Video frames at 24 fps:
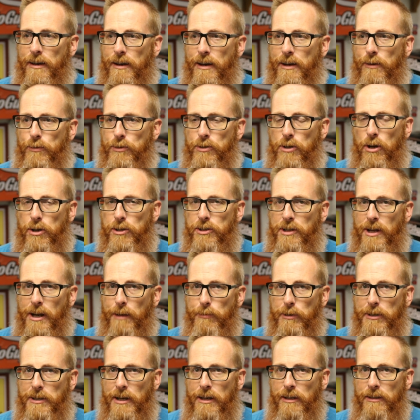I was all set
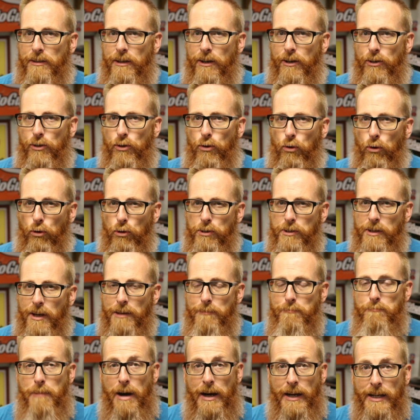up to take that course,
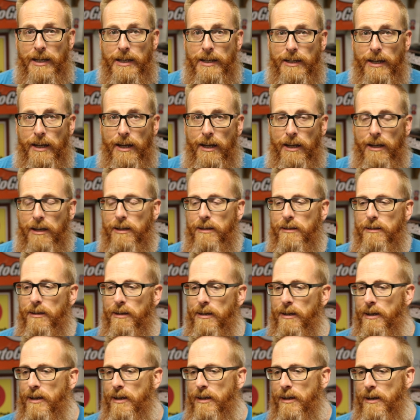had money in hand,
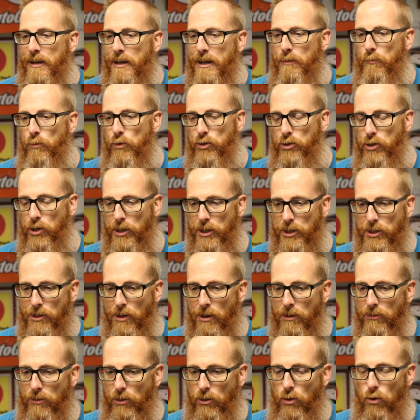and was going to
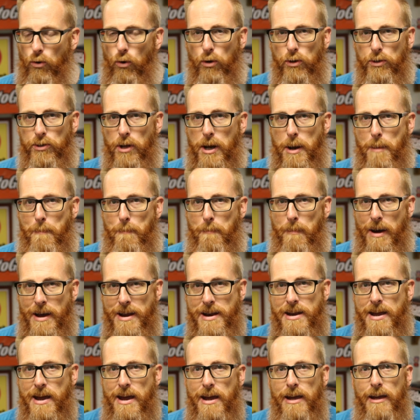start the course on a
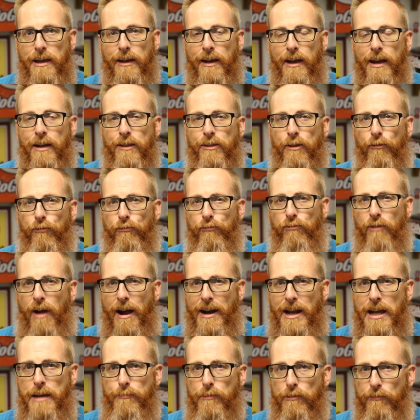Monday, and the
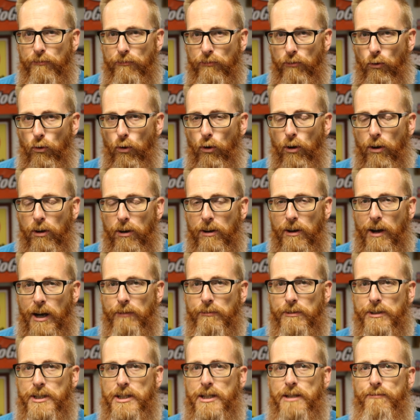Friday before, I
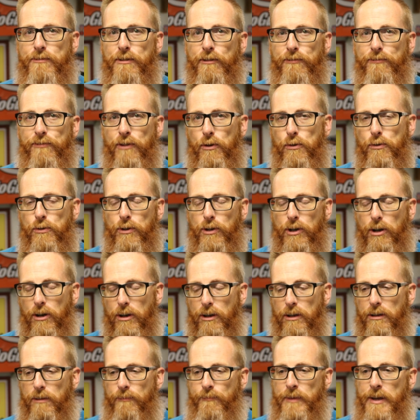received a phone
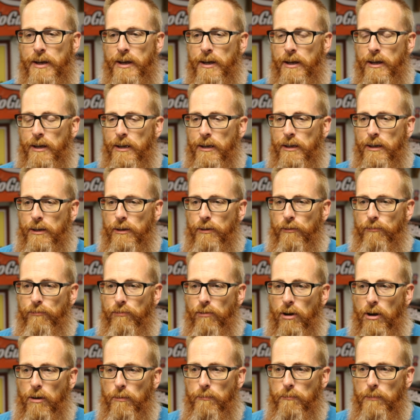call
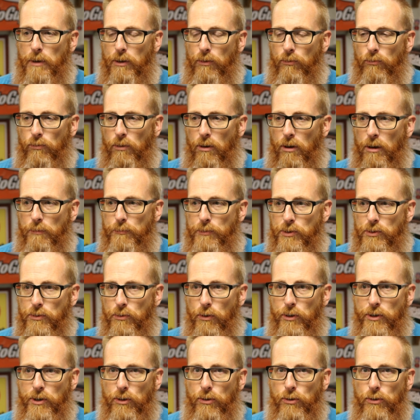from Rob
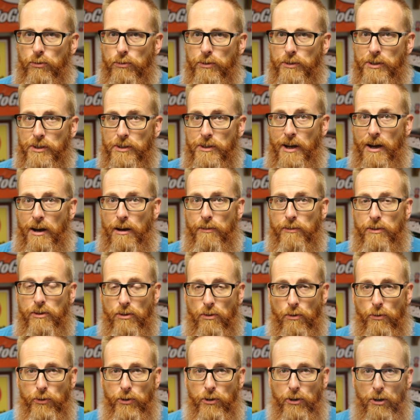Sawyer, who is now the
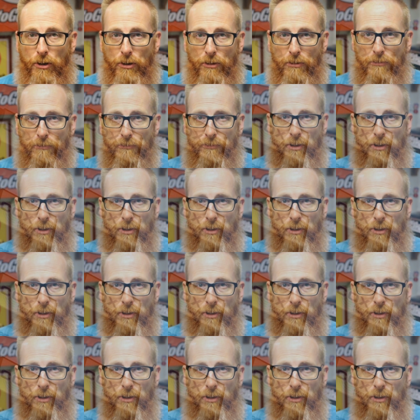owner of